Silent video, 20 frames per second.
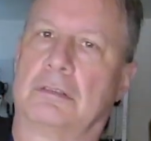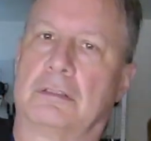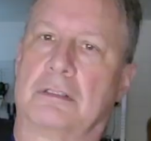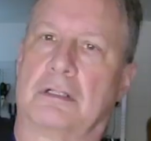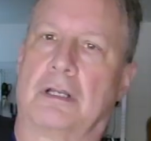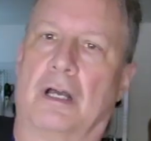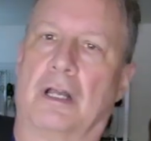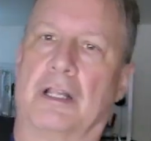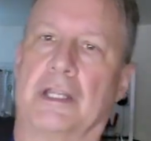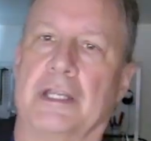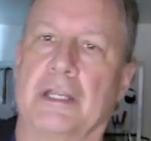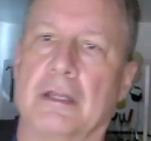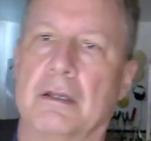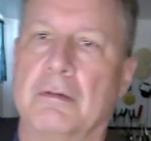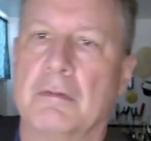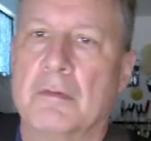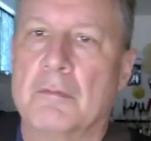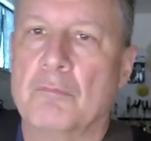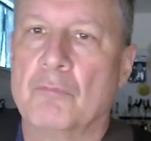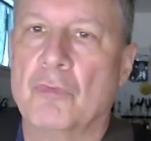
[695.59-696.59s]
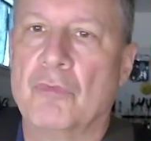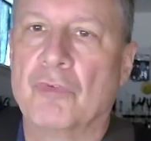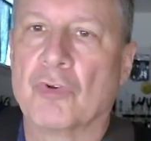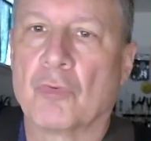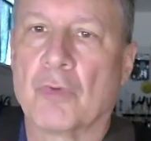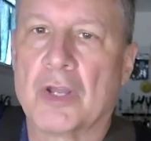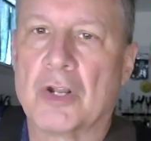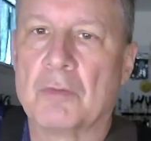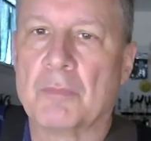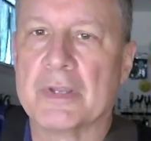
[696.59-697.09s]
golly, moving
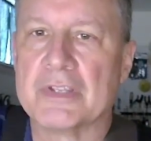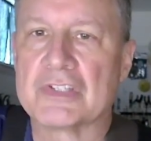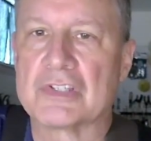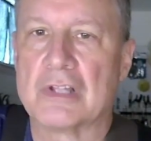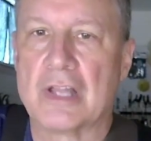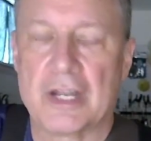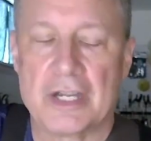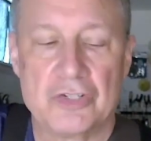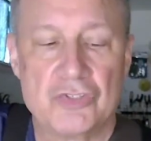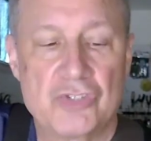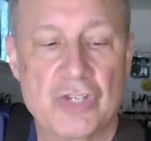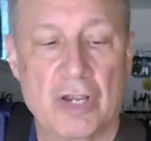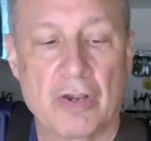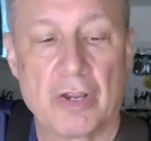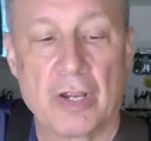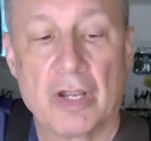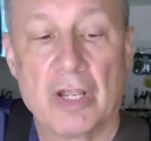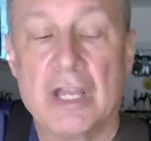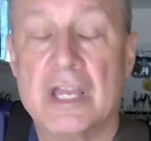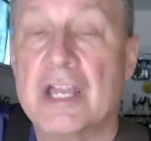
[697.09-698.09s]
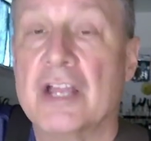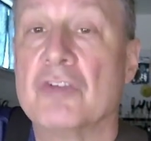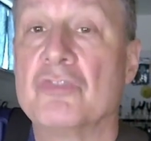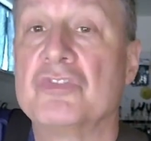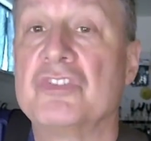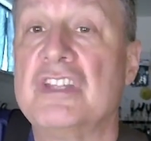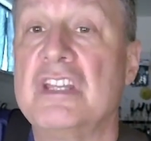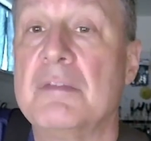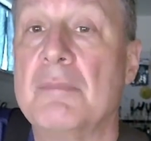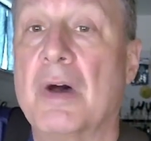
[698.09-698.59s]
around on my sliding chair here.
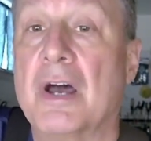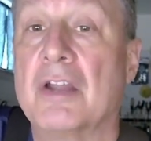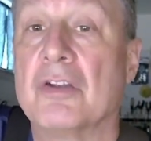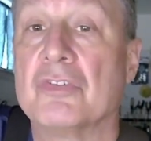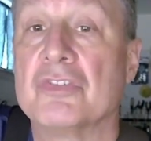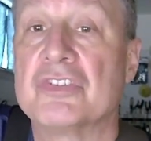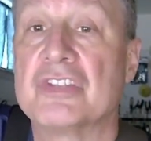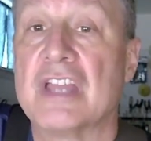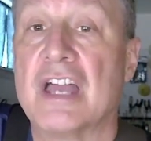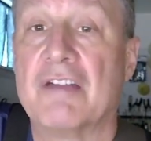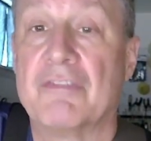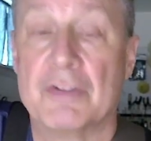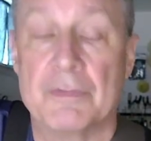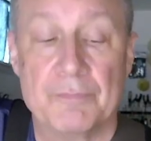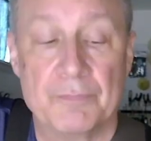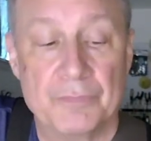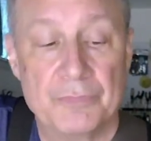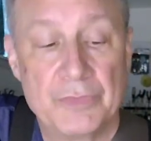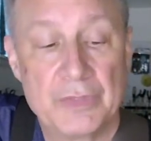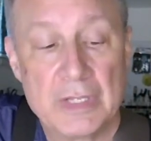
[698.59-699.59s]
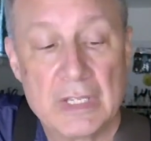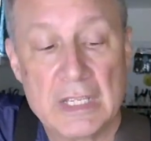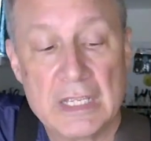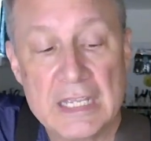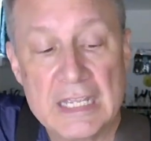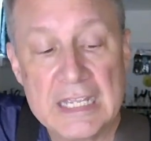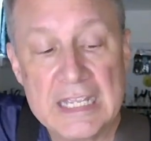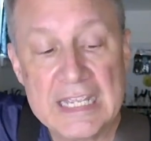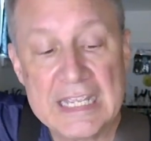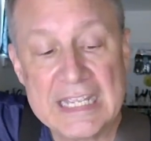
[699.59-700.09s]
Here's D minor
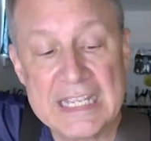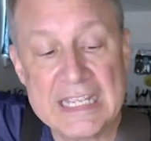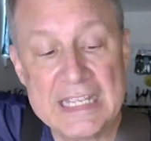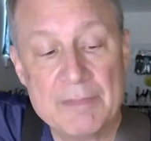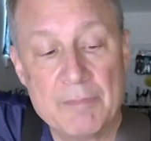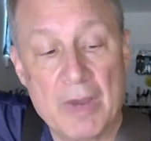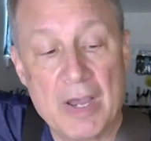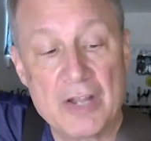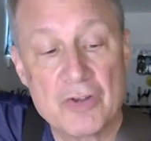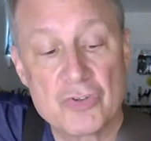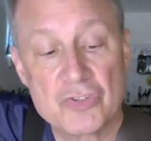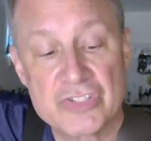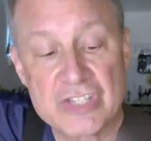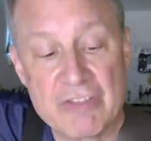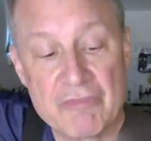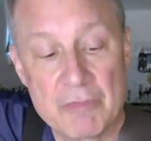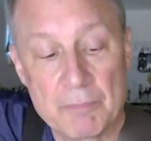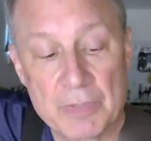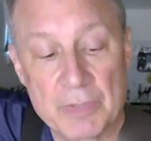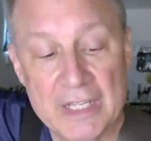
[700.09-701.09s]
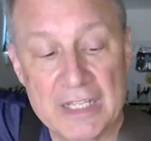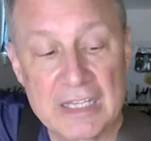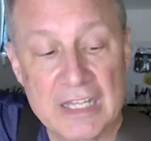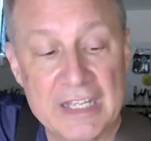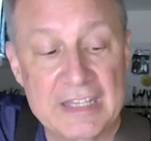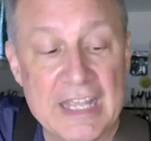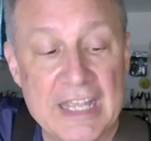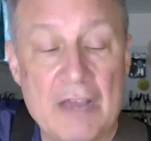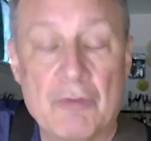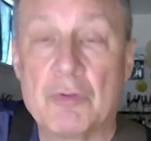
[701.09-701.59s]
7. E minor 7 played
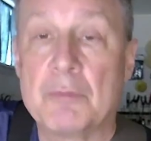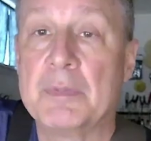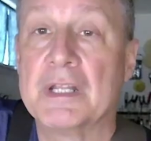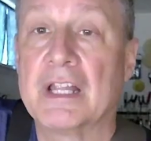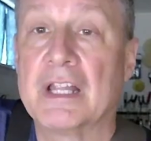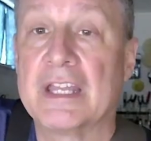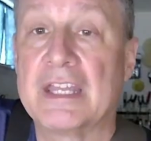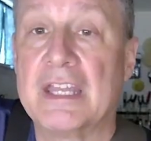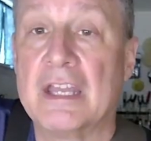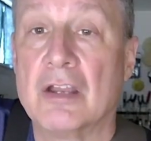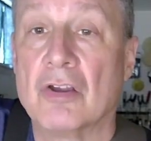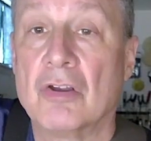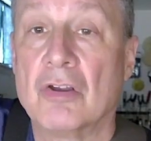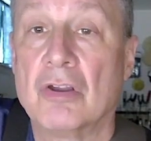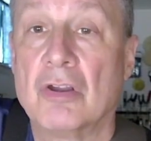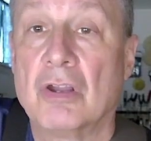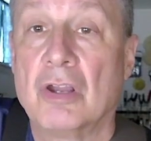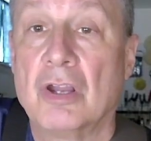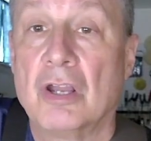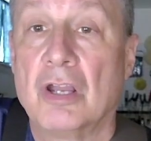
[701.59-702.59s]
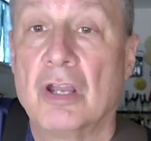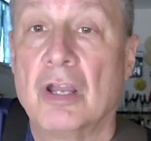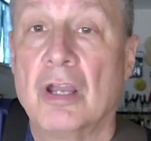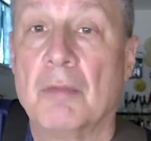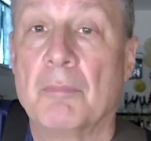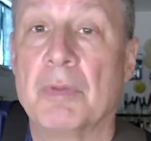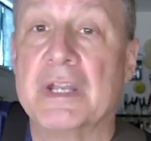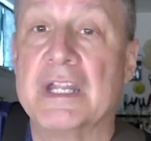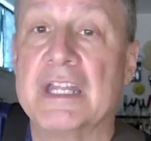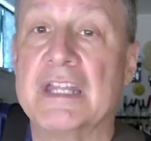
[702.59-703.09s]
like that would be like
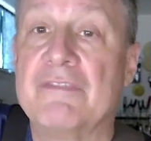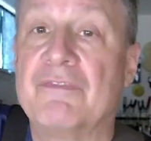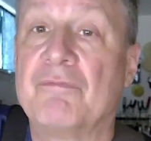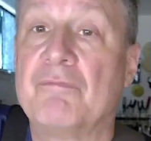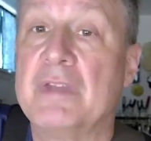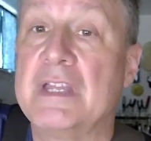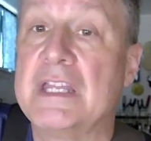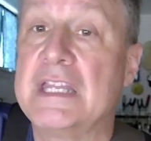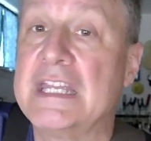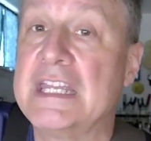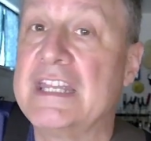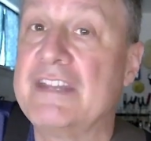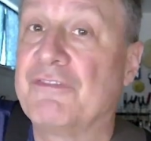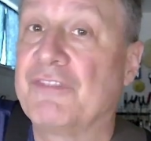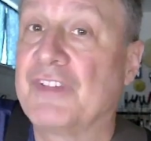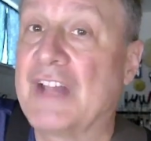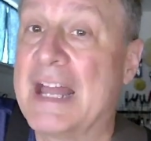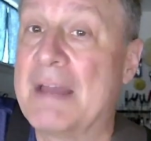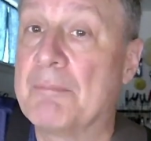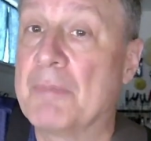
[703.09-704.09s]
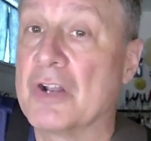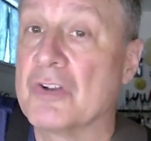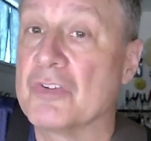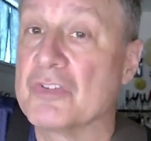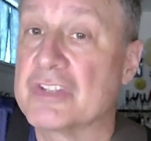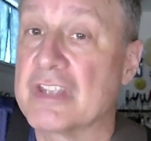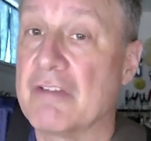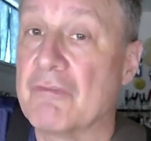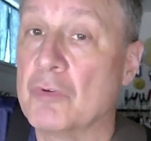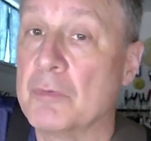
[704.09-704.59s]
here, but E flat minor
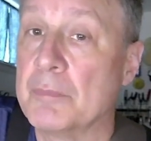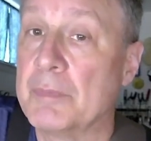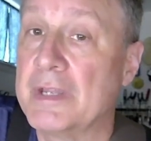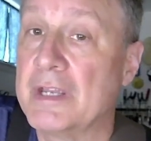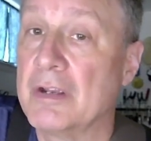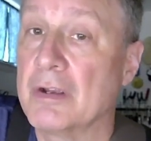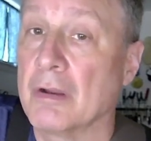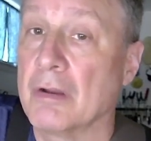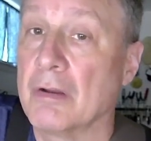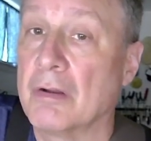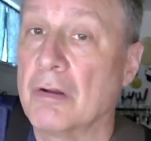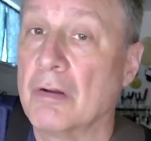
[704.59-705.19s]
7 would be here.